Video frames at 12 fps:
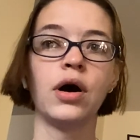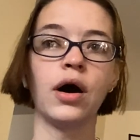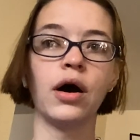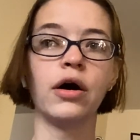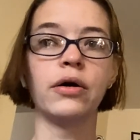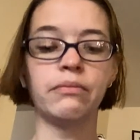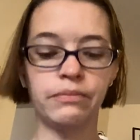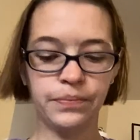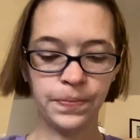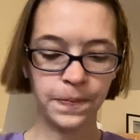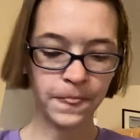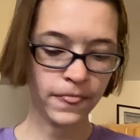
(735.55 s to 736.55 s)

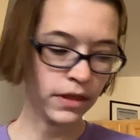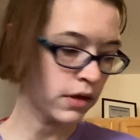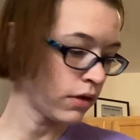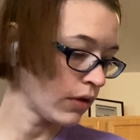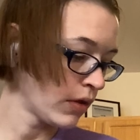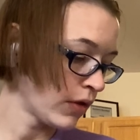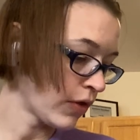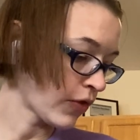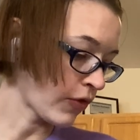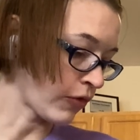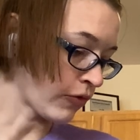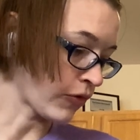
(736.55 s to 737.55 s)

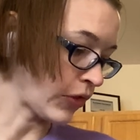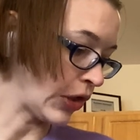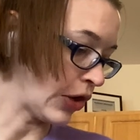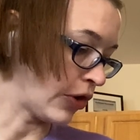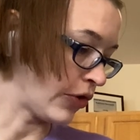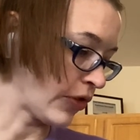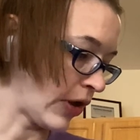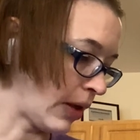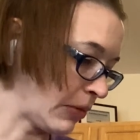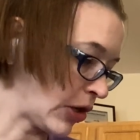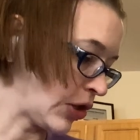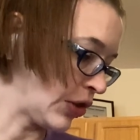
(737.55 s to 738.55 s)
So those are the yarns that I'm
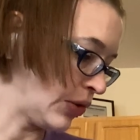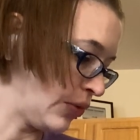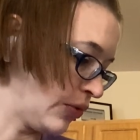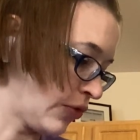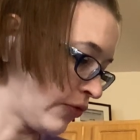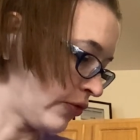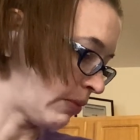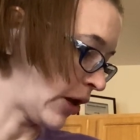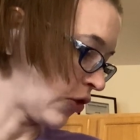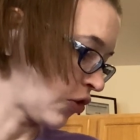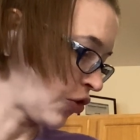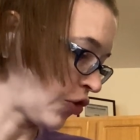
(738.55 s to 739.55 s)
gonna use for my
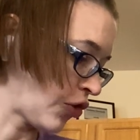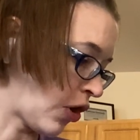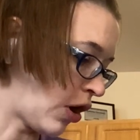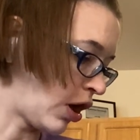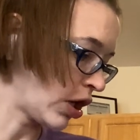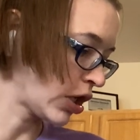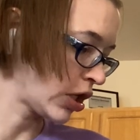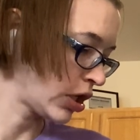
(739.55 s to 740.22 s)
sock,